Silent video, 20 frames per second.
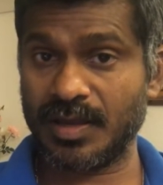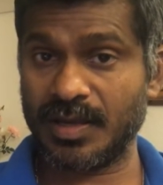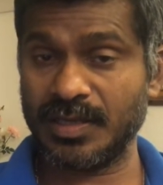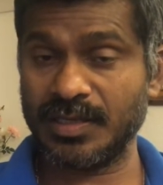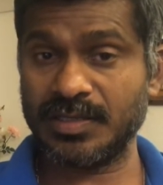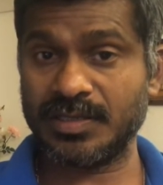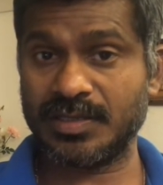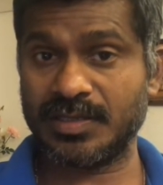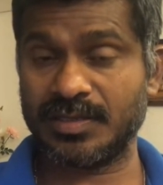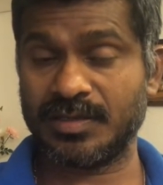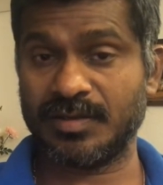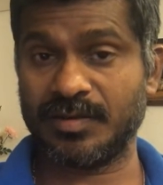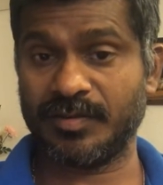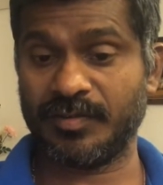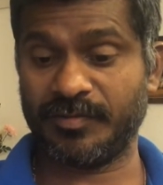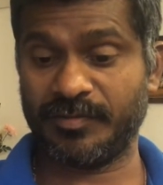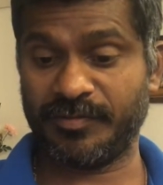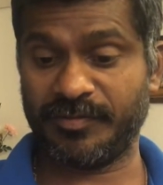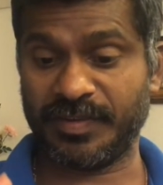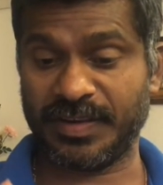is
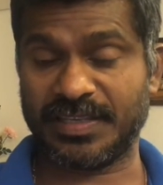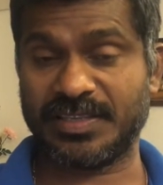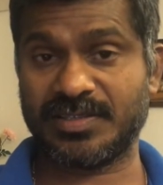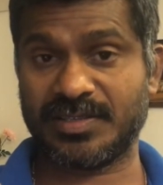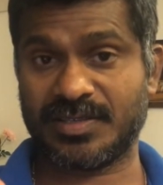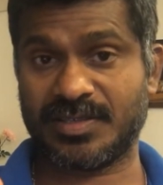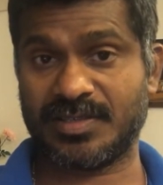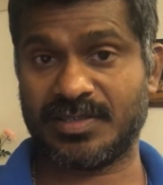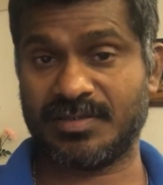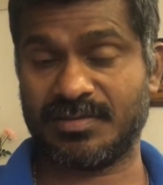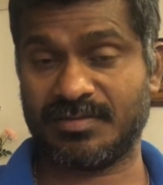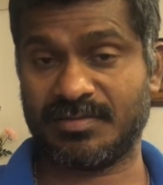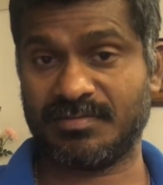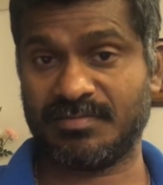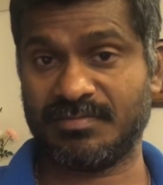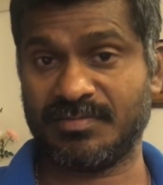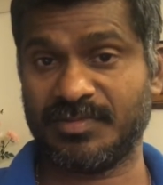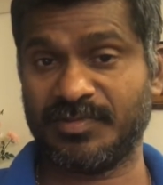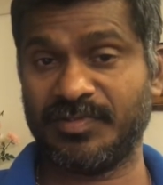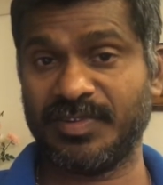fixed
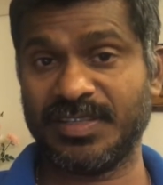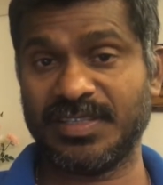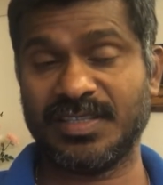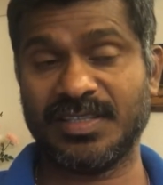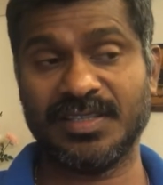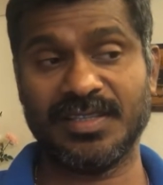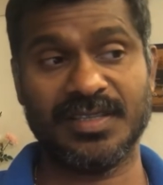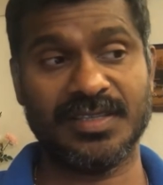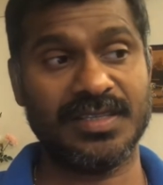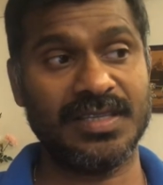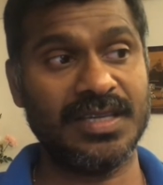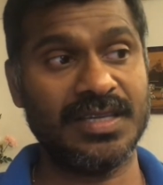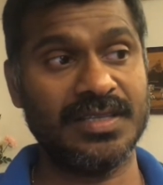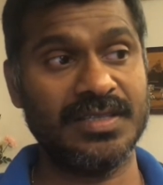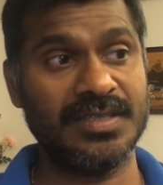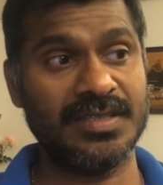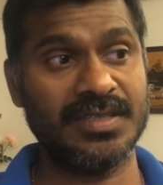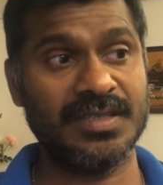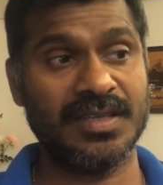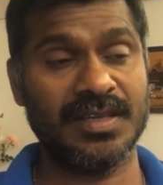fixed in the
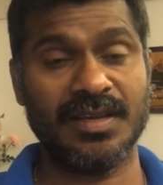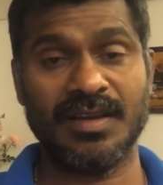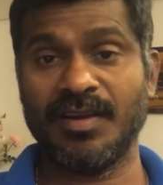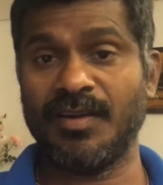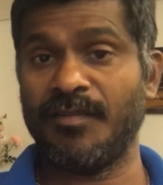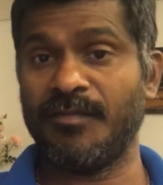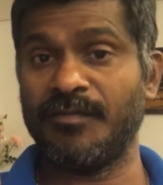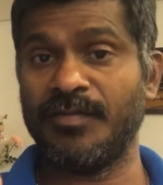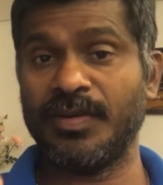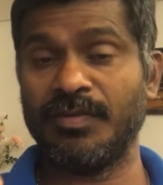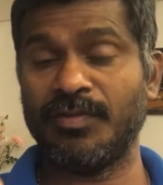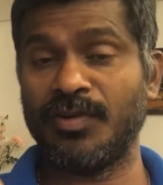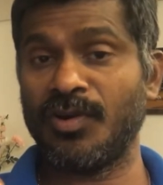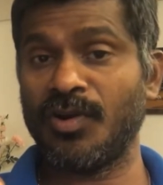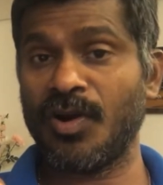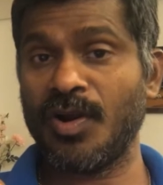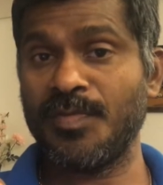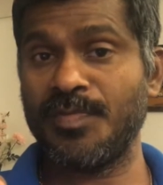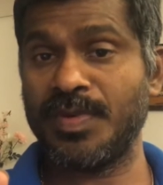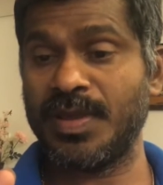sense we will
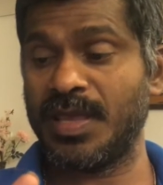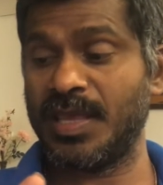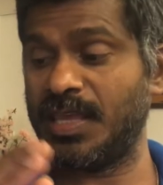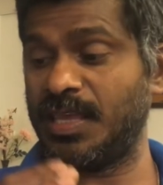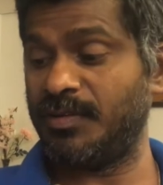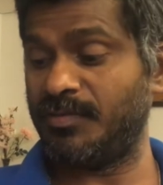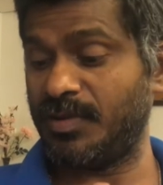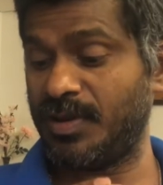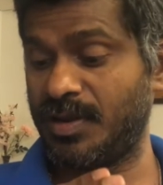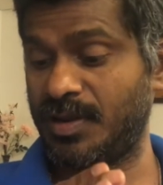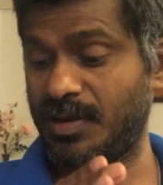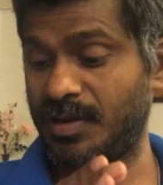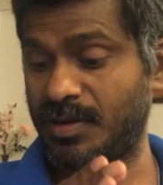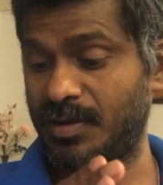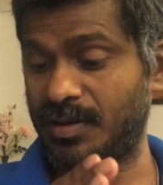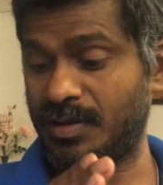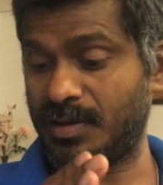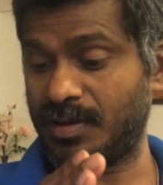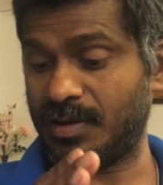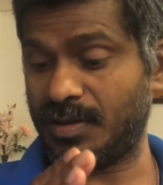not be even
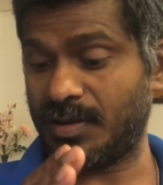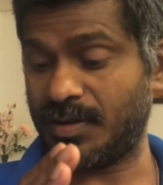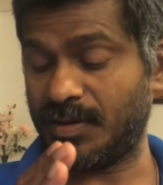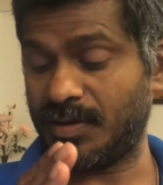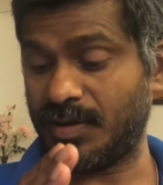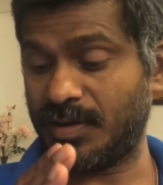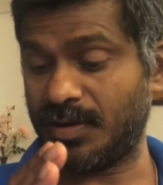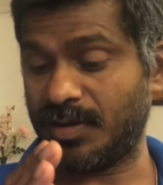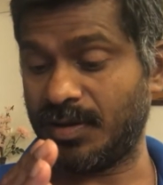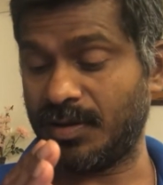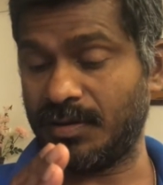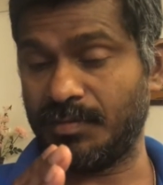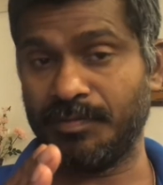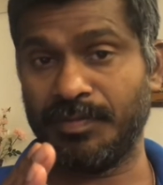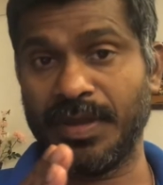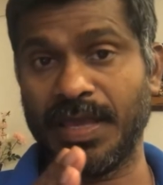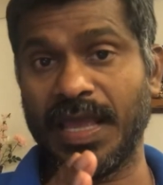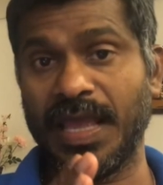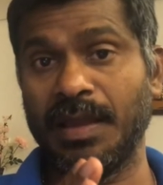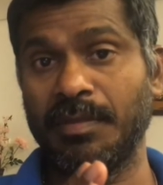uh,
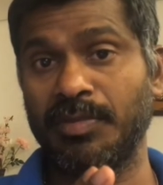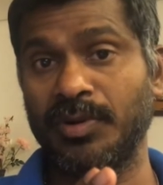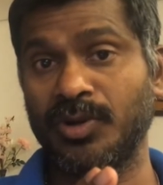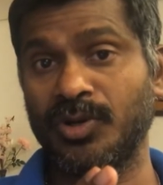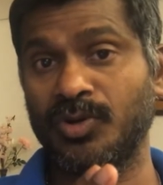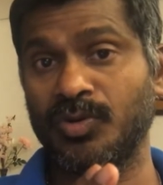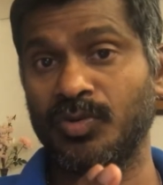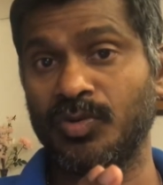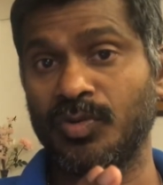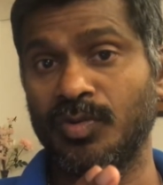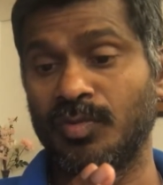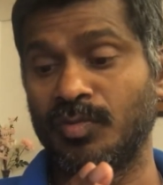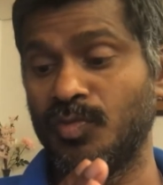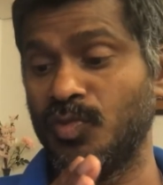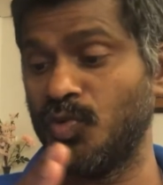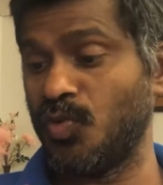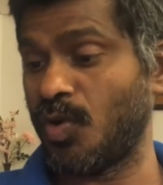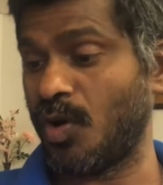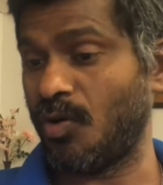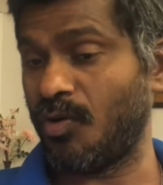be able to
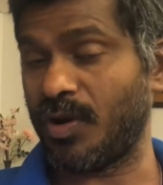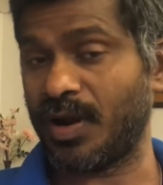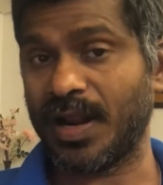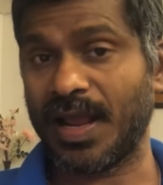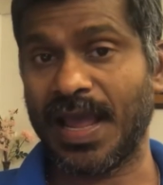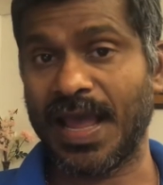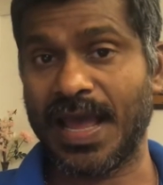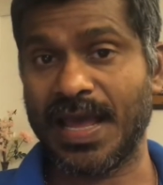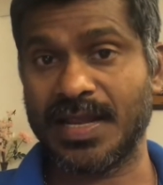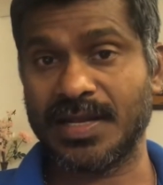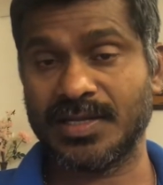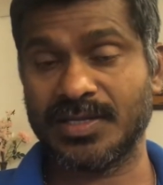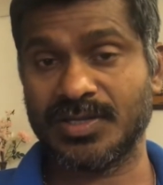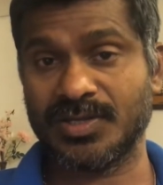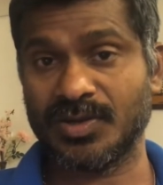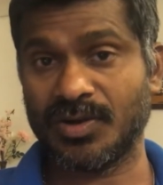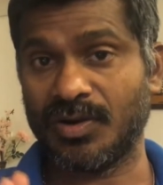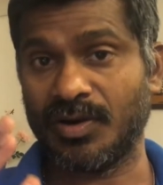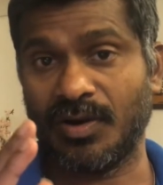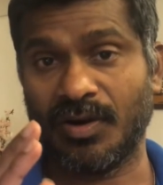move our
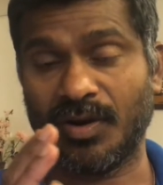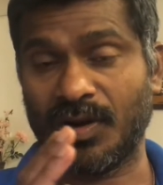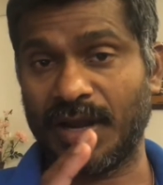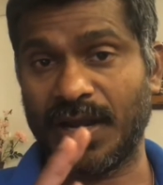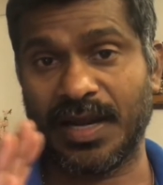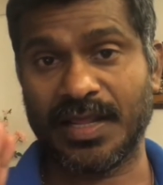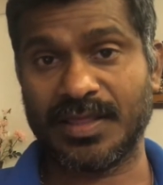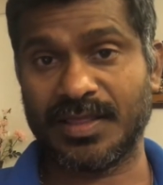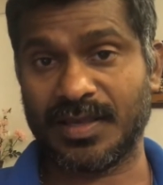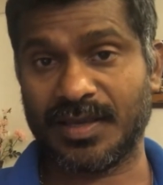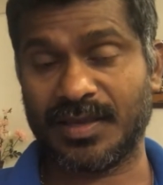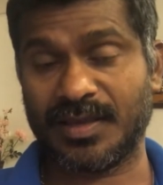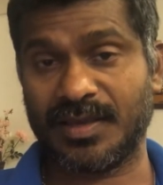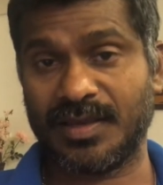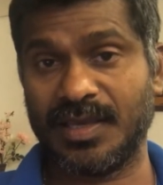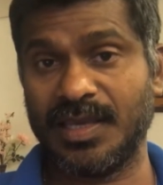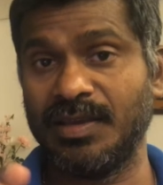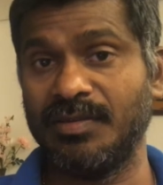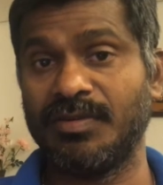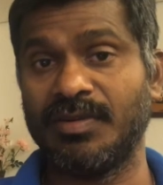hands or anything
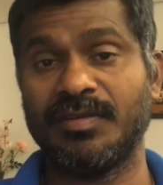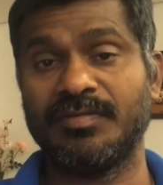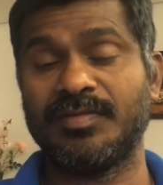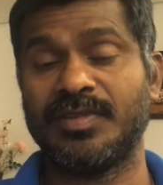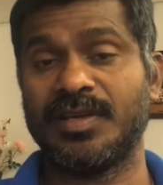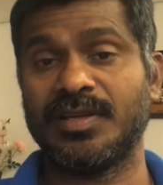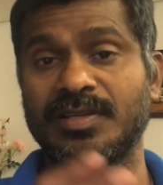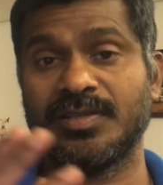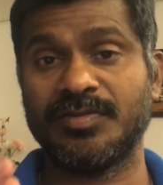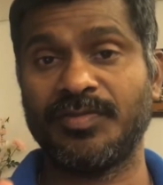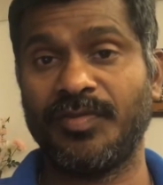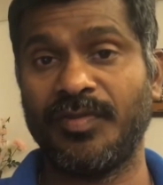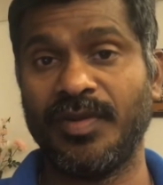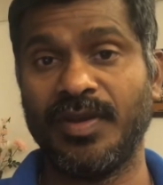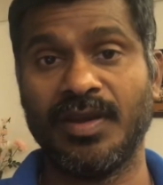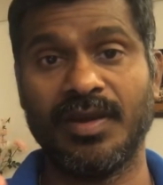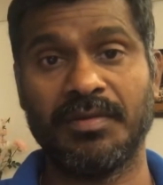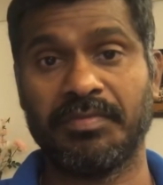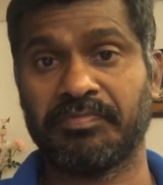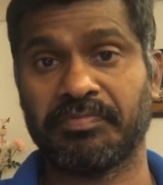even if there is
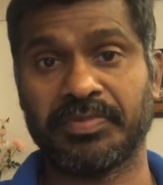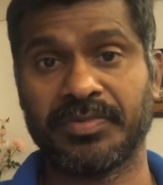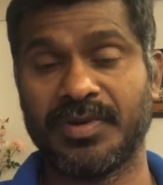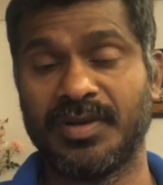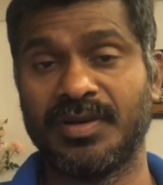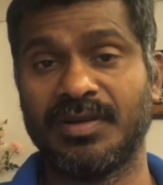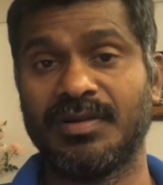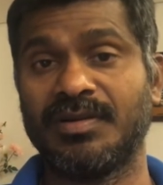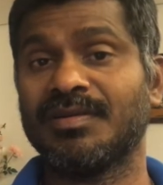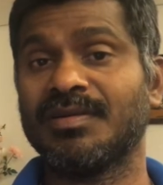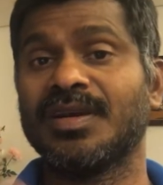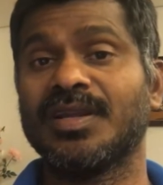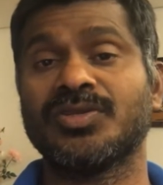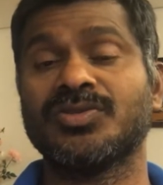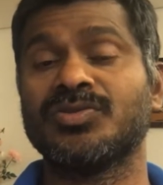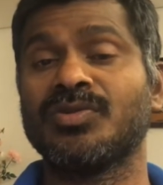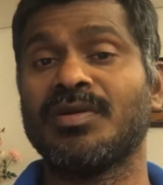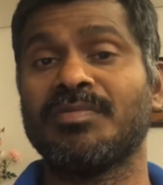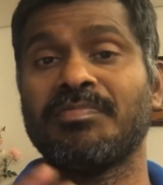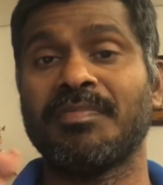fear
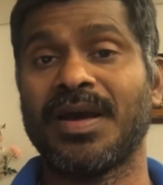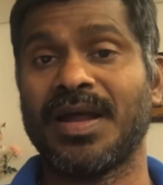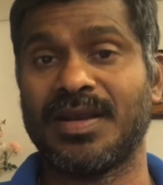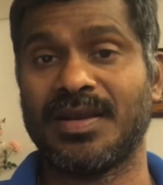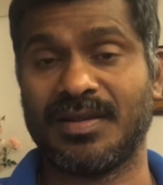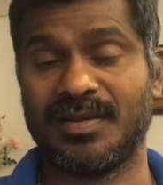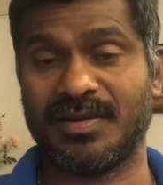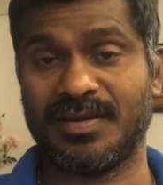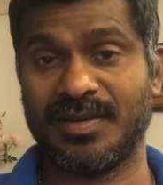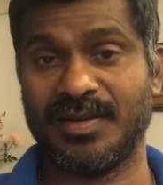does not matter